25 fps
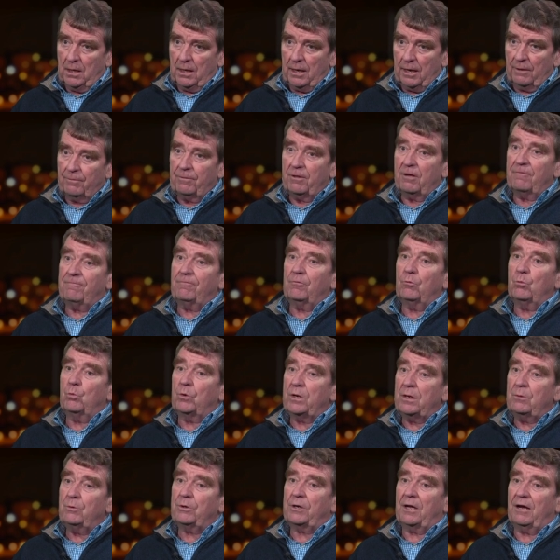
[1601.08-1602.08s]
And therefore,
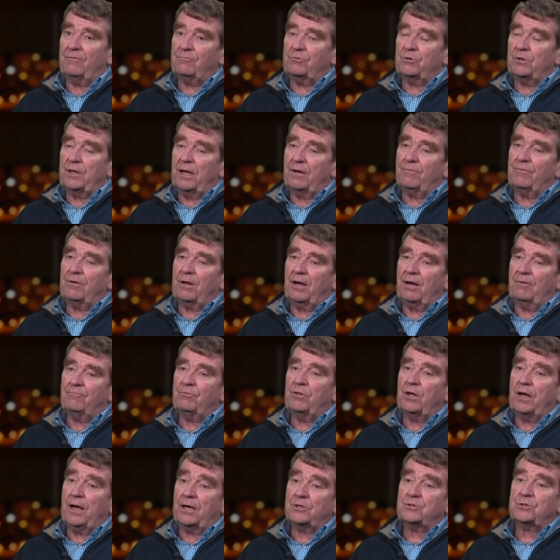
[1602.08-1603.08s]
we would have to have, have
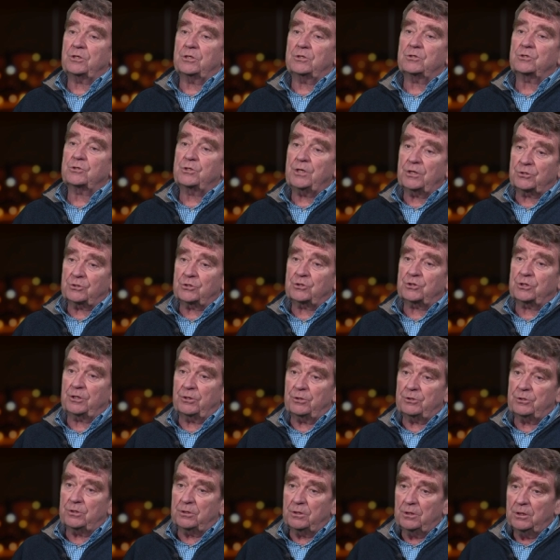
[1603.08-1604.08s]
the assets
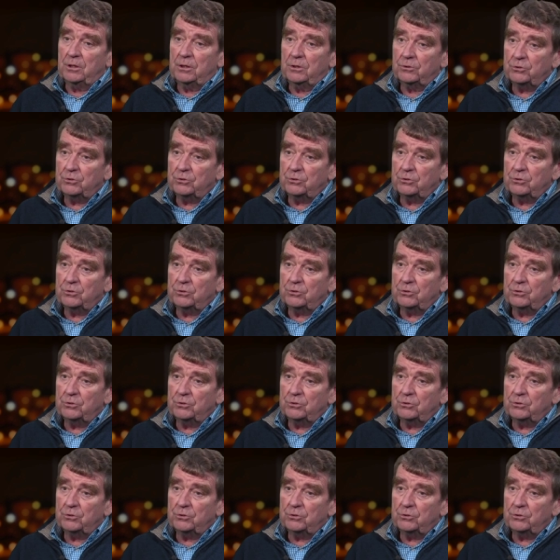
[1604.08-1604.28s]
necessary to,